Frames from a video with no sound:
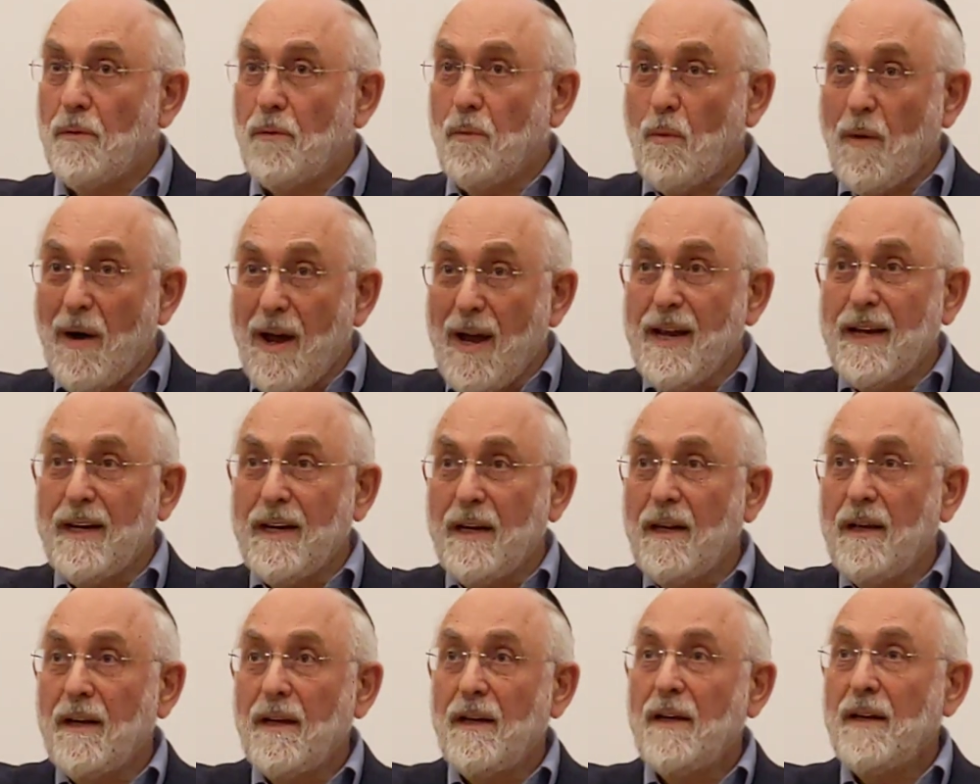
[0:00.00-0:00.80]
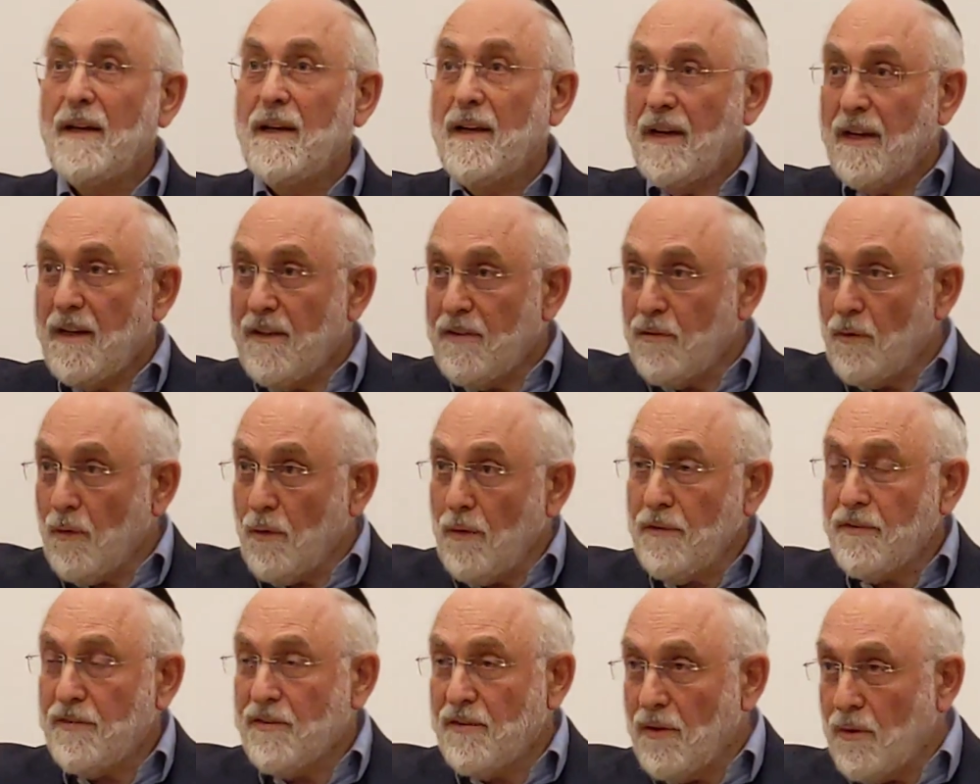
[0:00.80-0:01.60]
the wine is
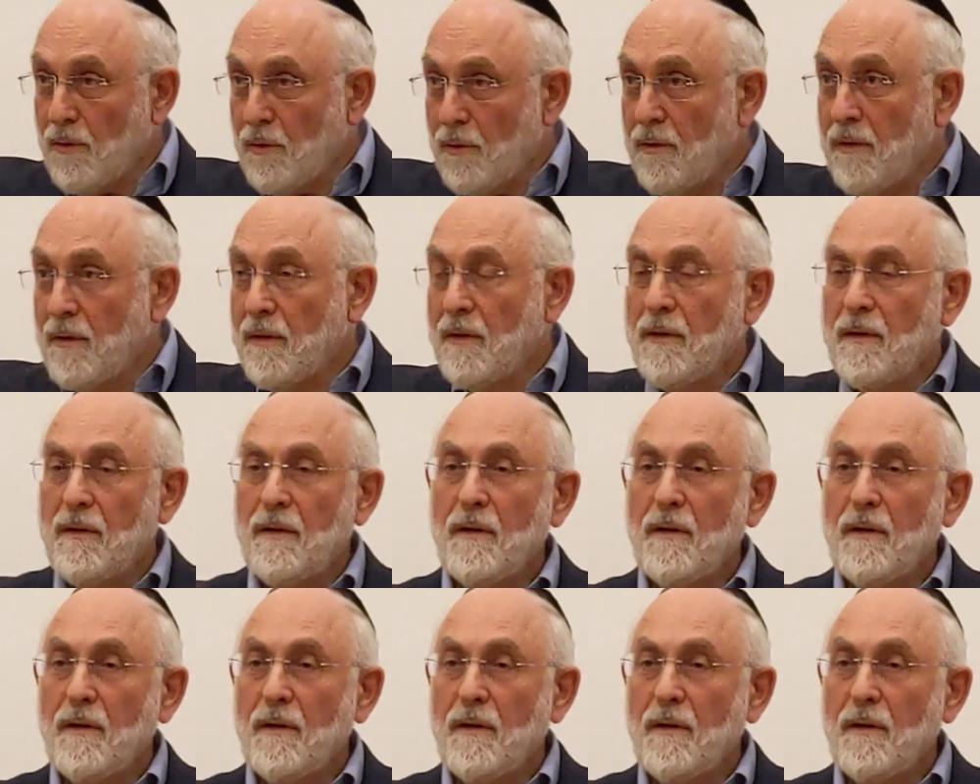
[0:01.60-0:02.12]
also,